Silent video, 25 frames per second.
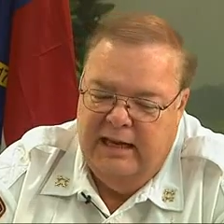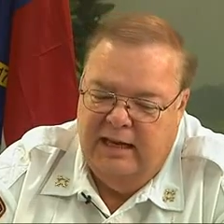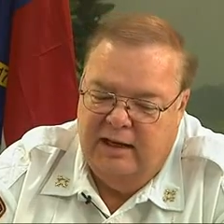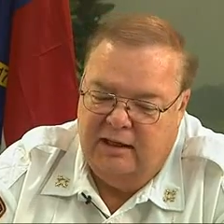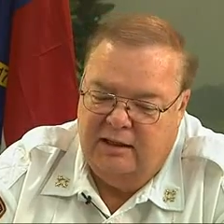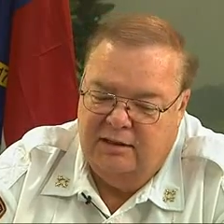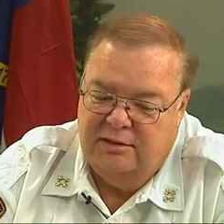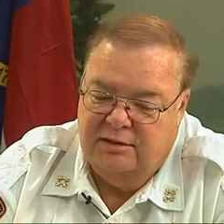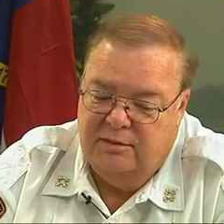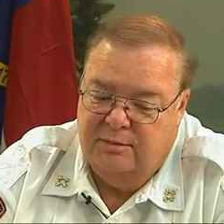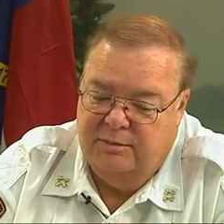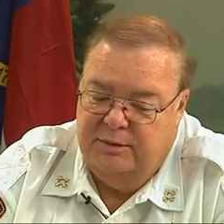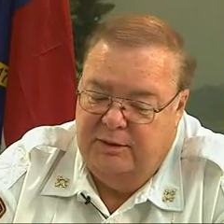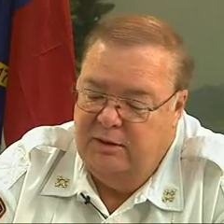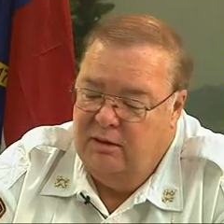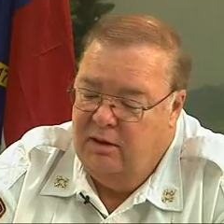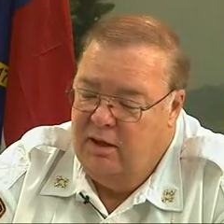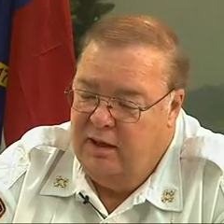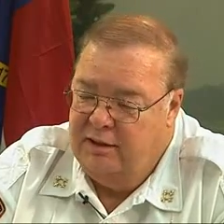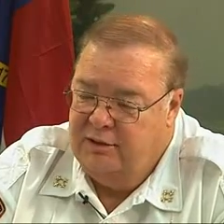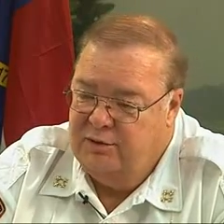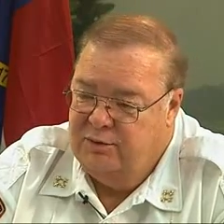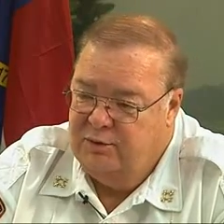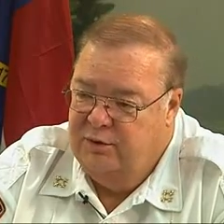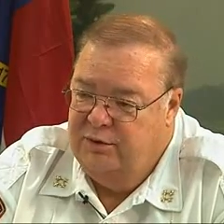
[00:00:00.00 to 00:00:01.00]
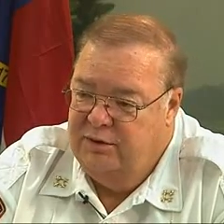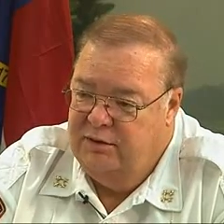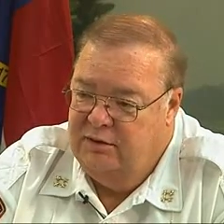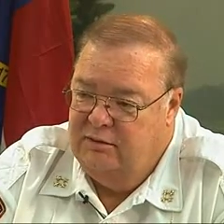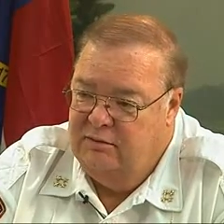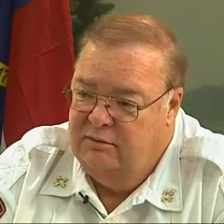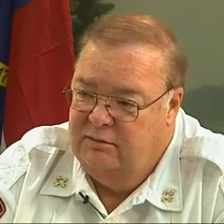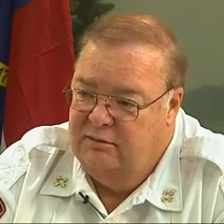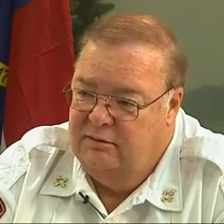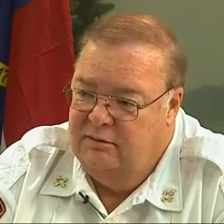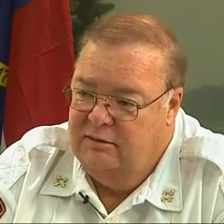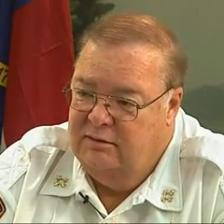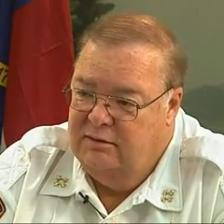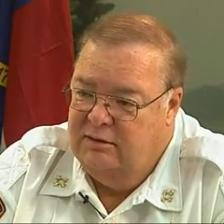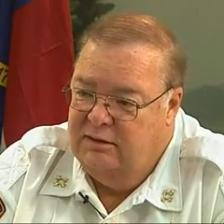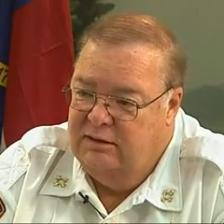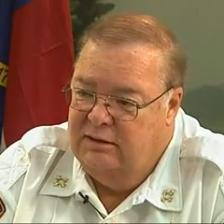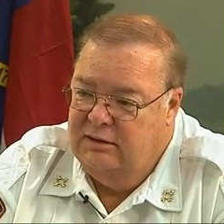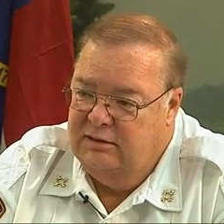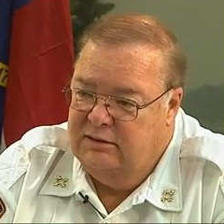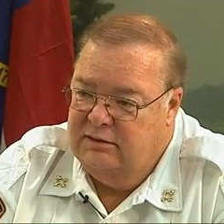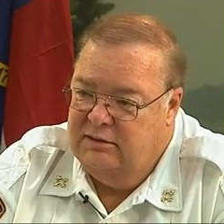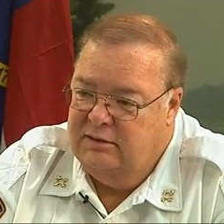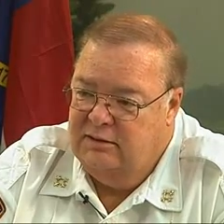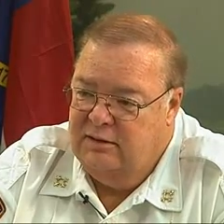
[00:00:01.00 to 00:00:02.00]
Because to be honest with you,
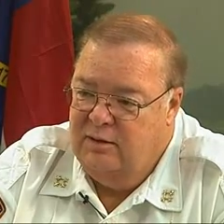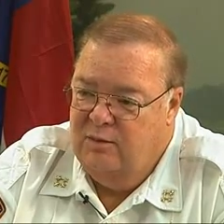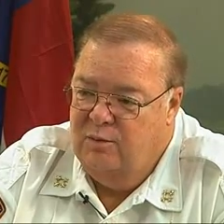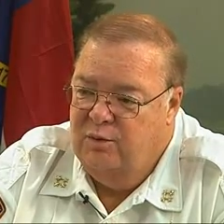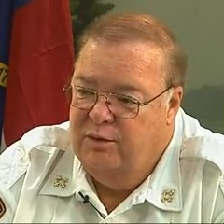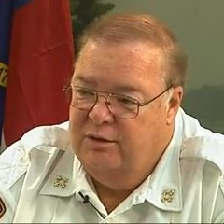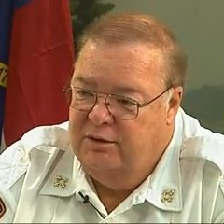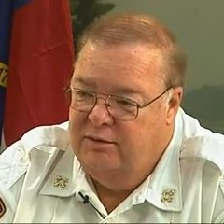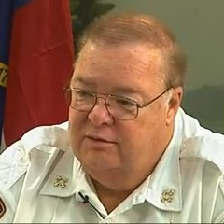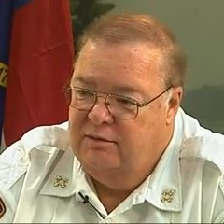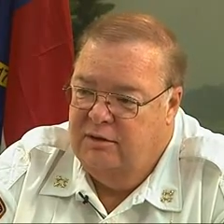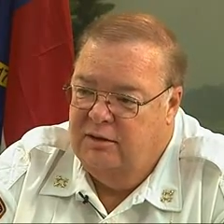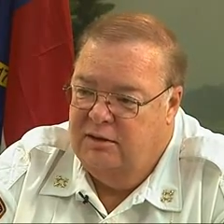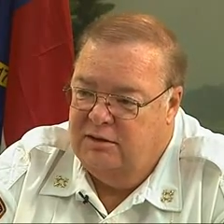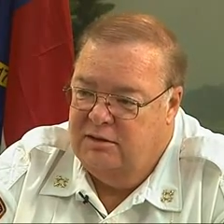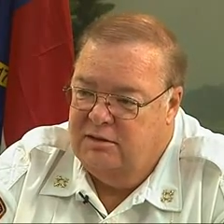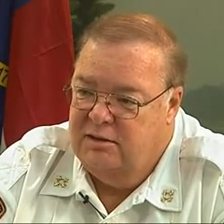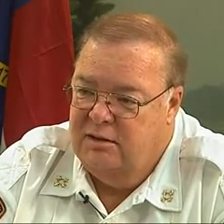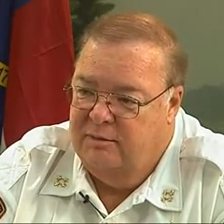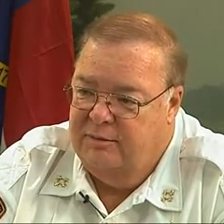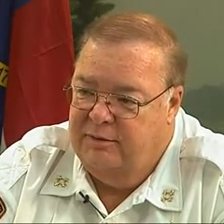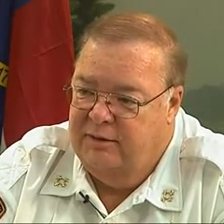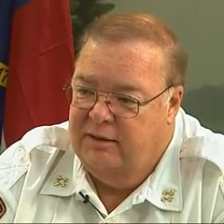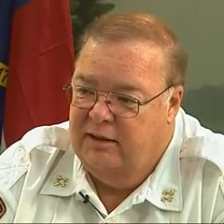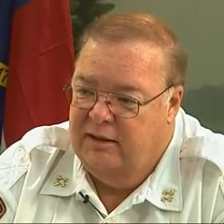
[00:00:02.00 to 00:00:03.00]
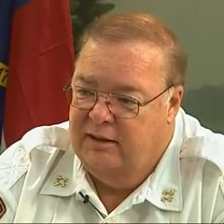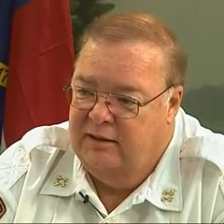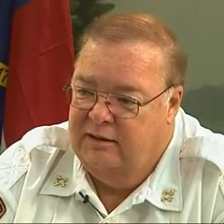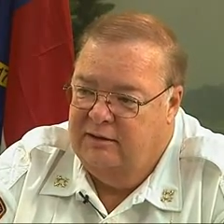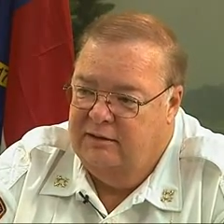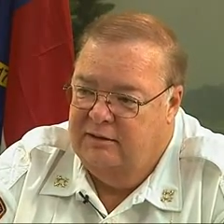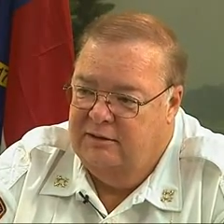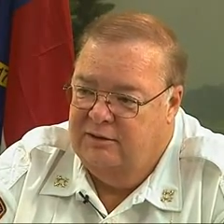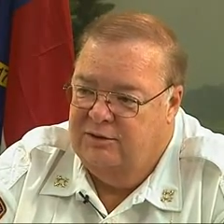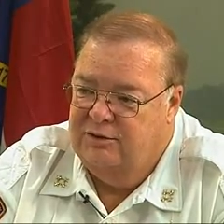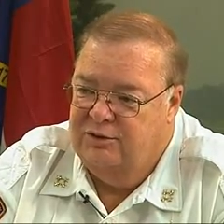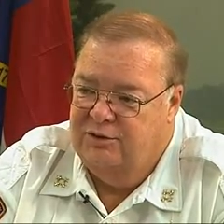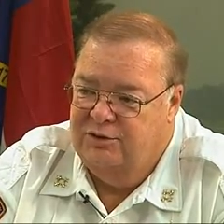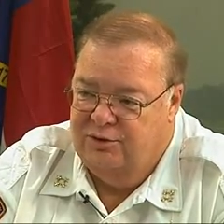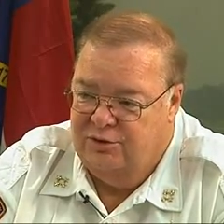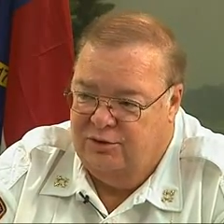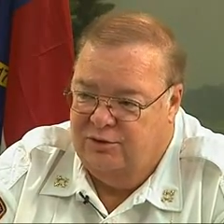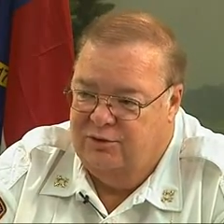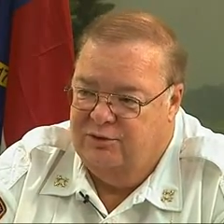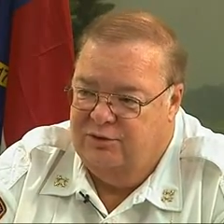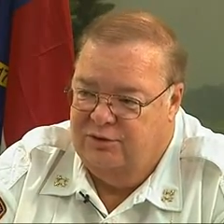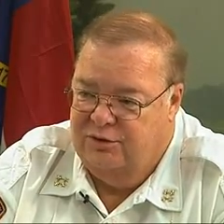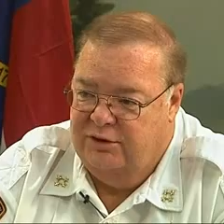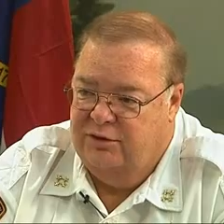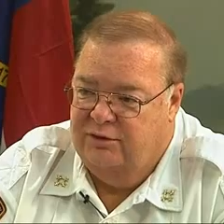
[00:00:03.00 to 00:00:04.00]
someone who does something like this
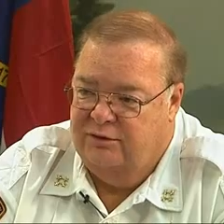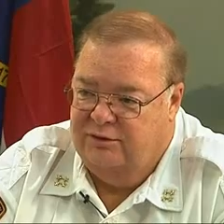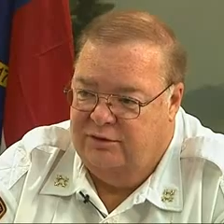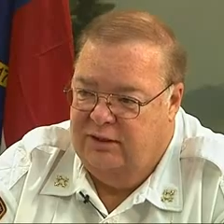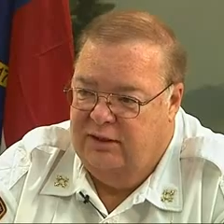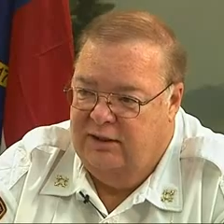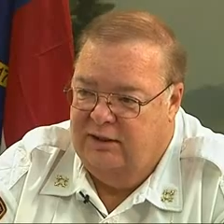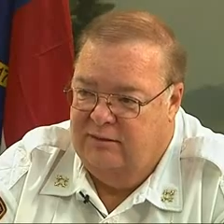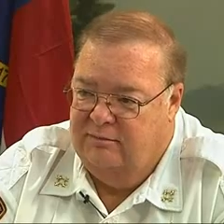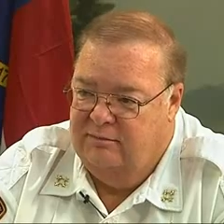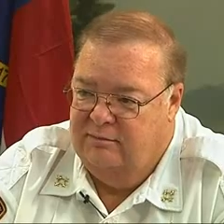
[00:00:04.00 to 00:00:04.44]
deserves jail time.